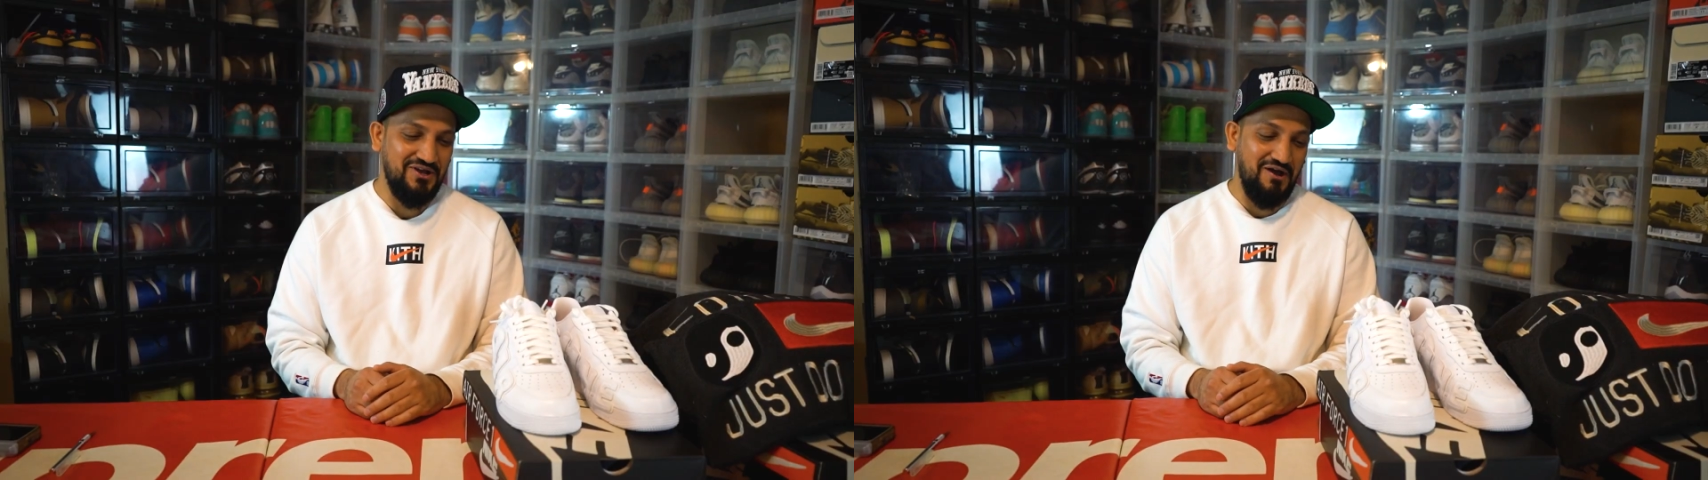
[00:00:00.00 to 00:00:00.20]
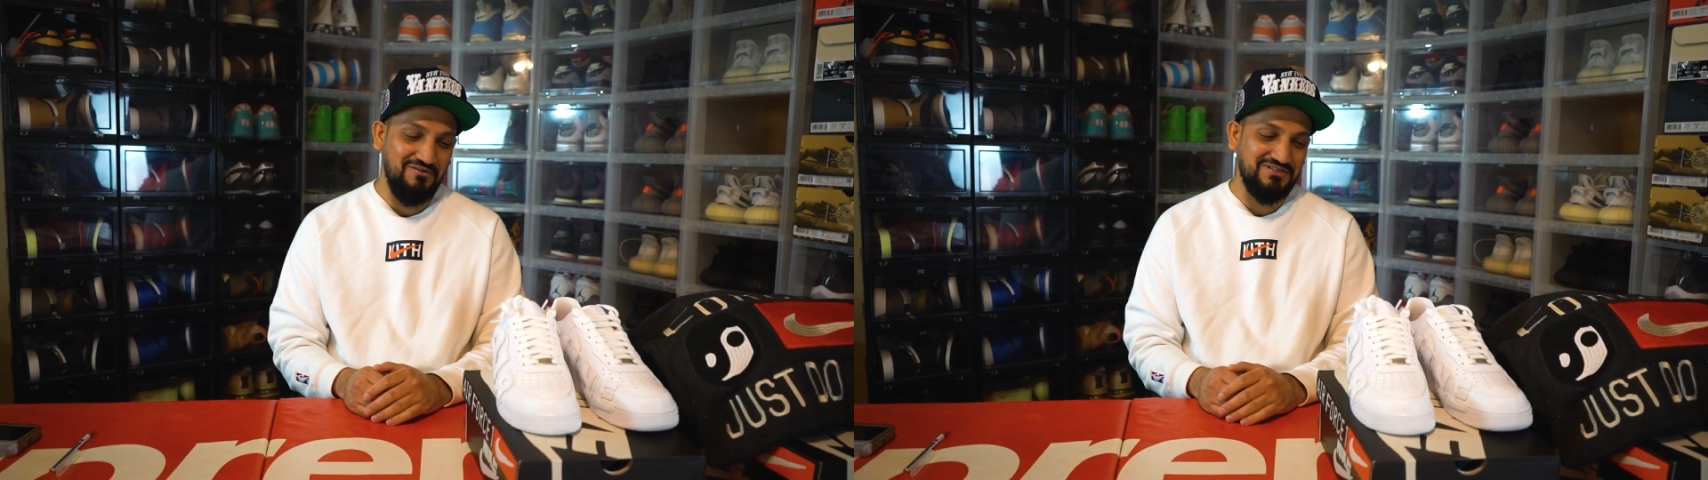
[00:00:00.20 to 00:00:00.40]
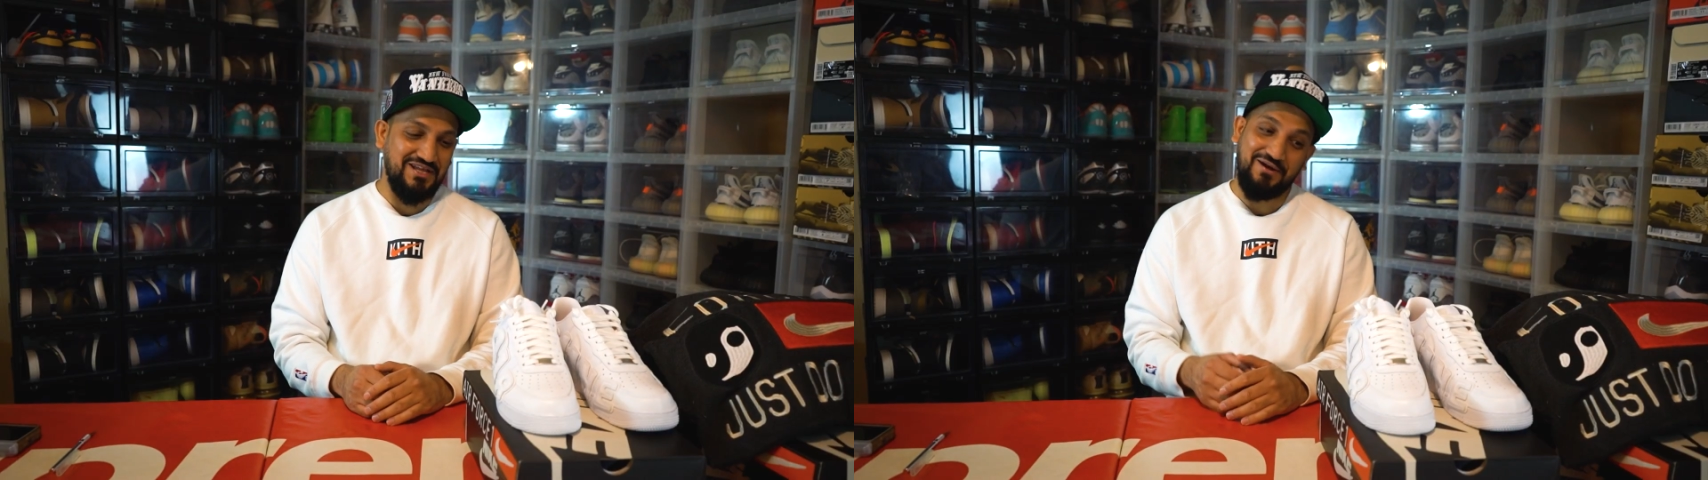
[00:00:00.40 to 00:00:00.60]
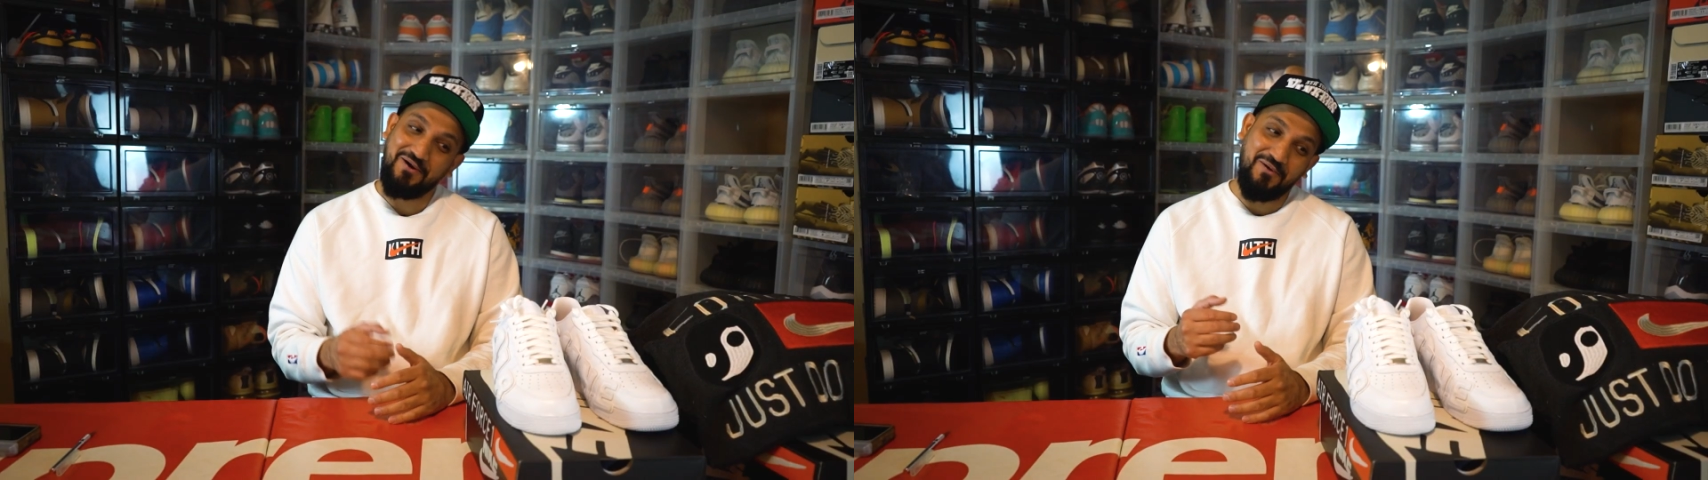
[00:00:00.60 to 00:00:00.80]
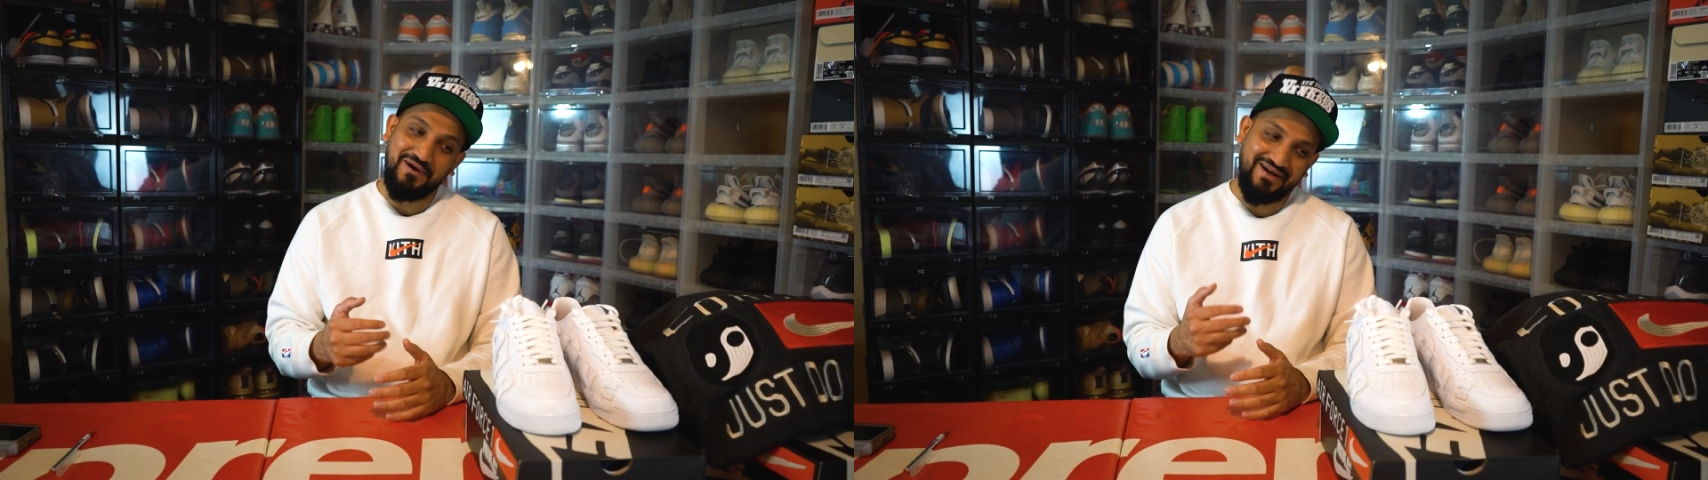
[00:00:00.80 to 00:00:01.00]
I was like,
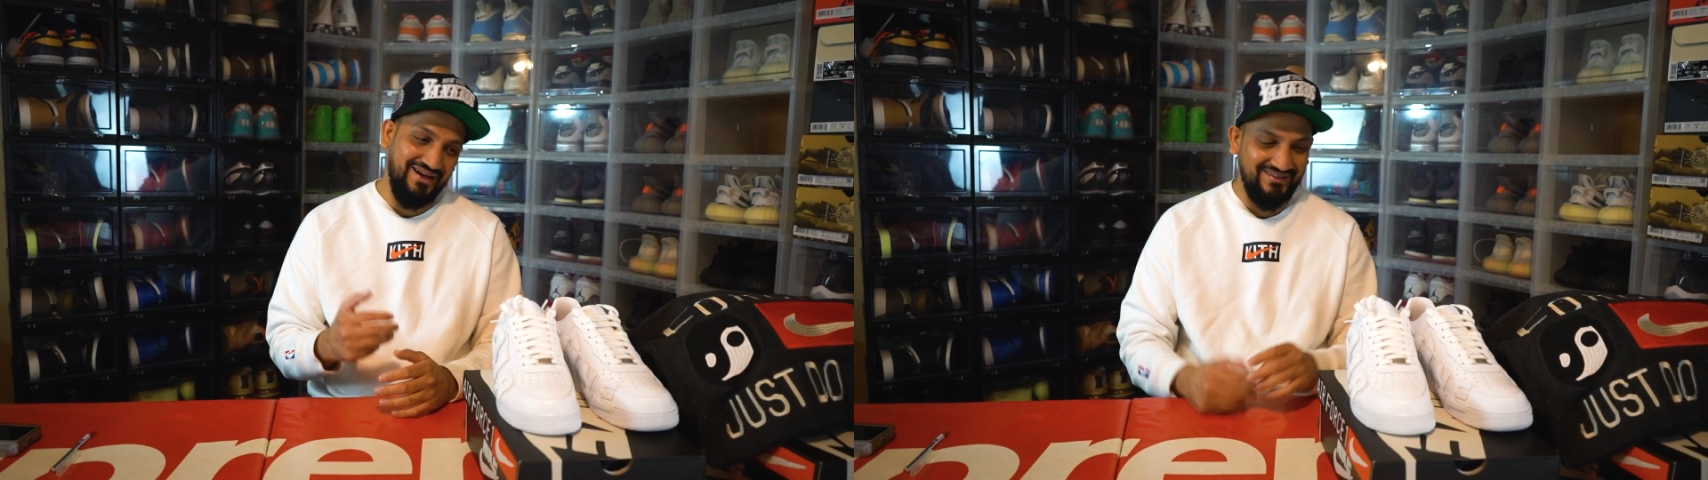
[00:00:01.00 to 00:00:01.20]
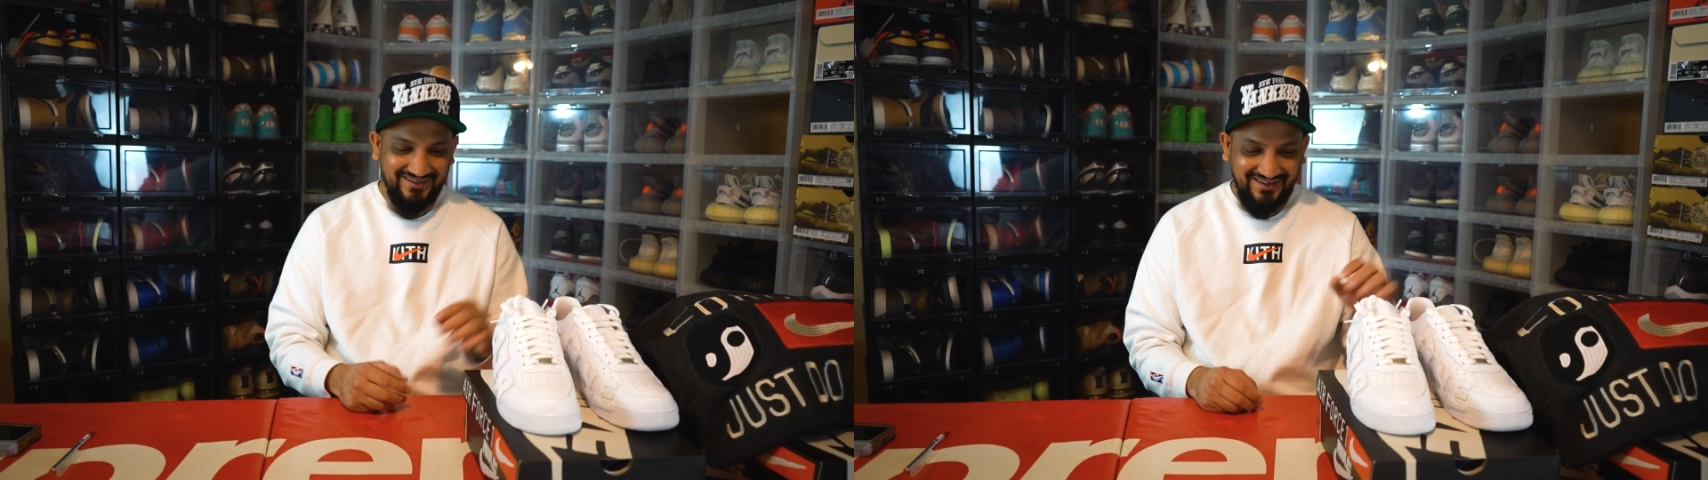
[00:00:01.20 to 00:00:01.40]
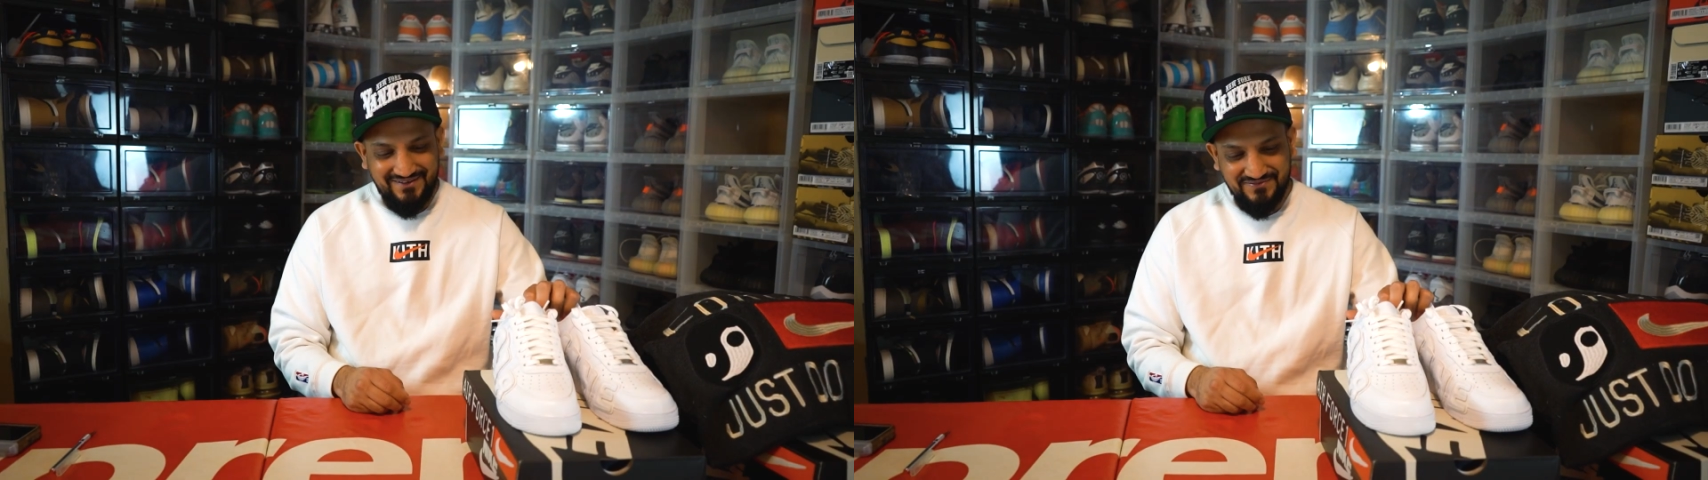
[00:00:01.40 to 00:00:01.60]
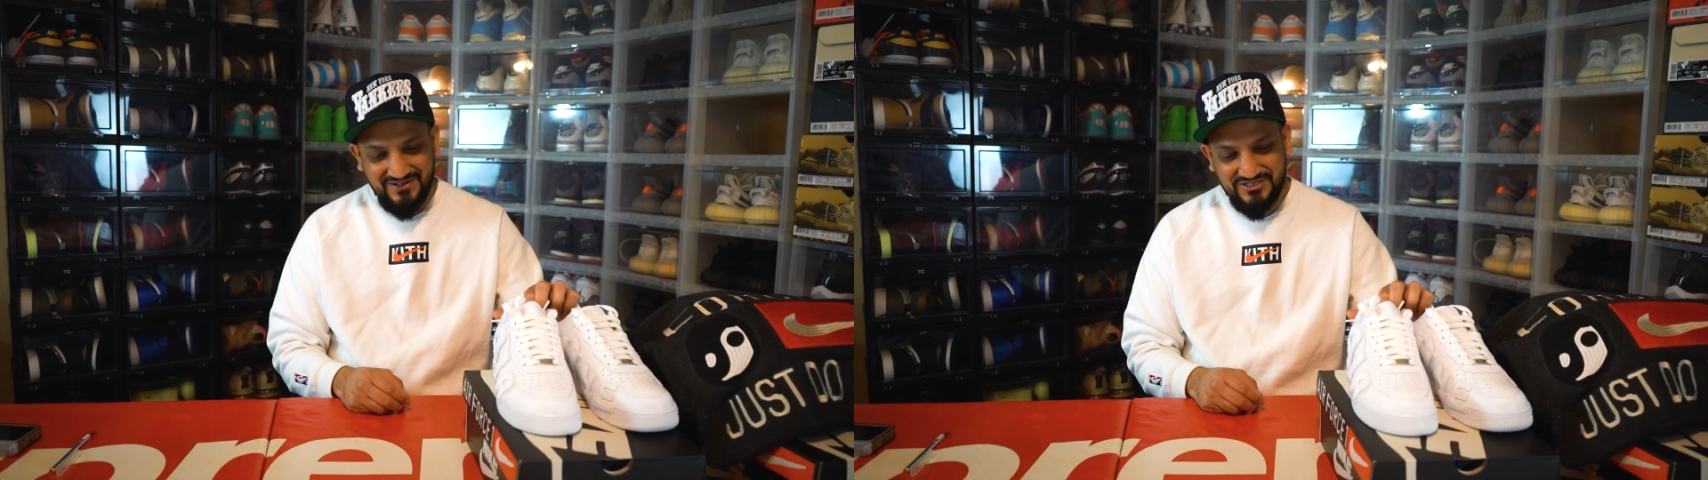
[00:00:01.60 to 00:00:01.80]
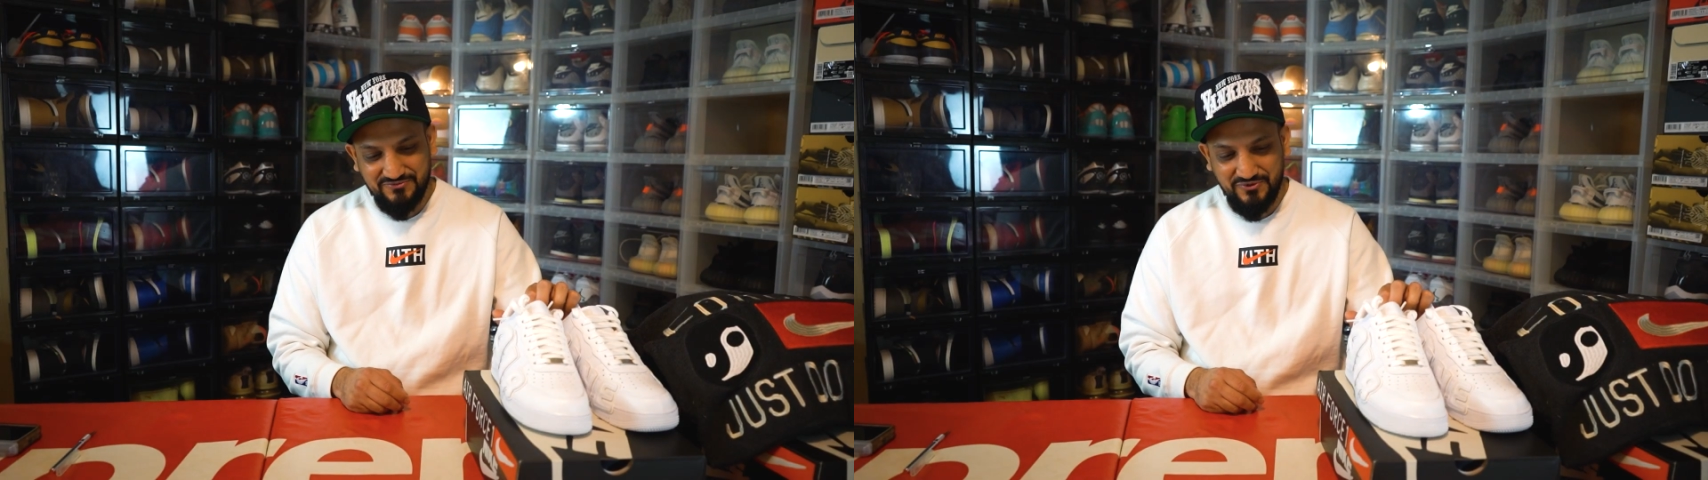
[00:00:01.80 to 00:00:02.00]
oh my god, let me
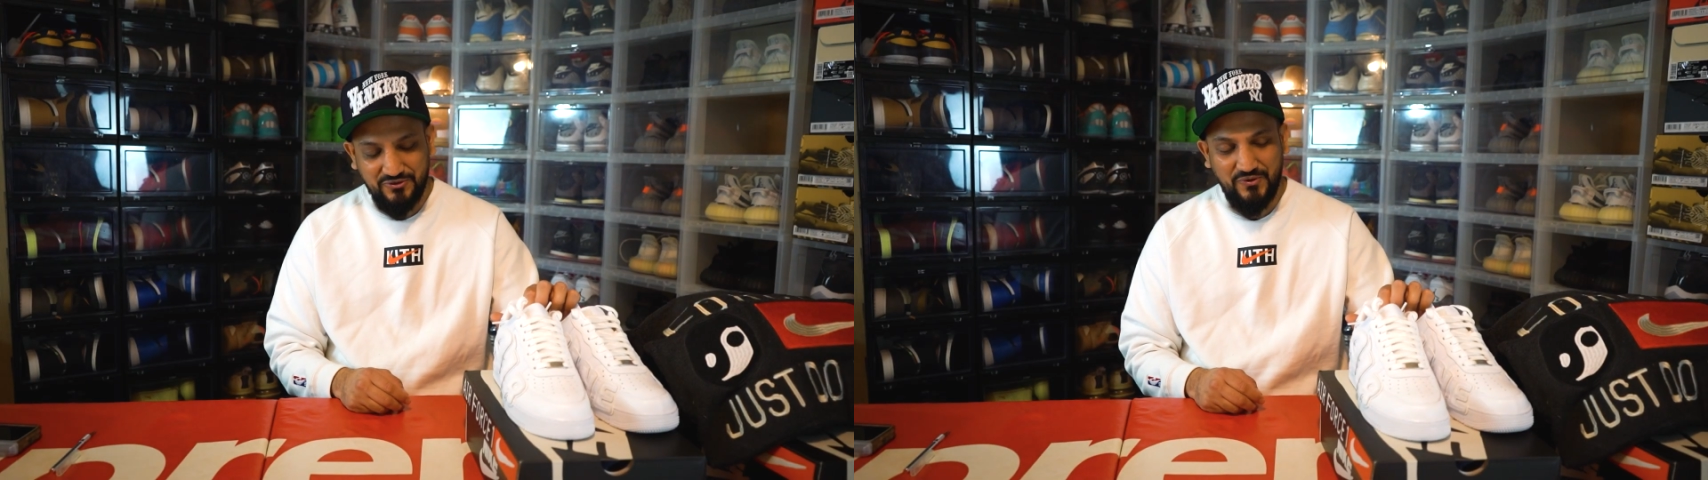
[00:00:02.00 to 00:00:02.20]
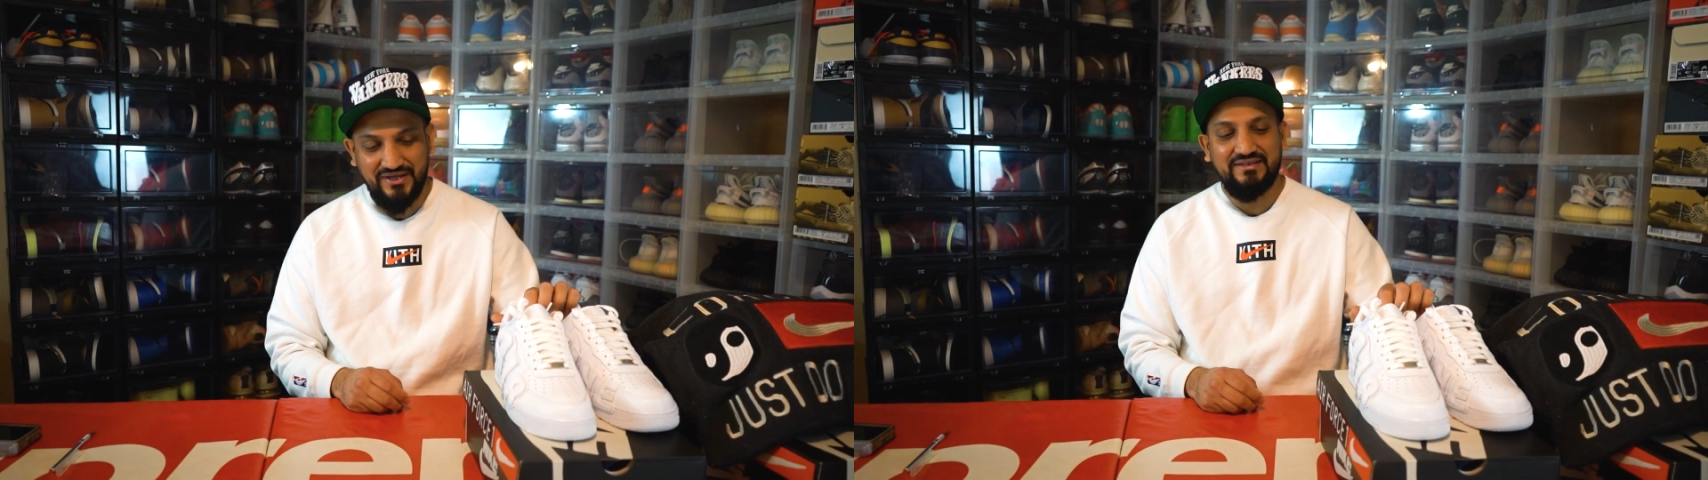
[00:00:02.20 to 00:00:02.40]
purchase it real quick.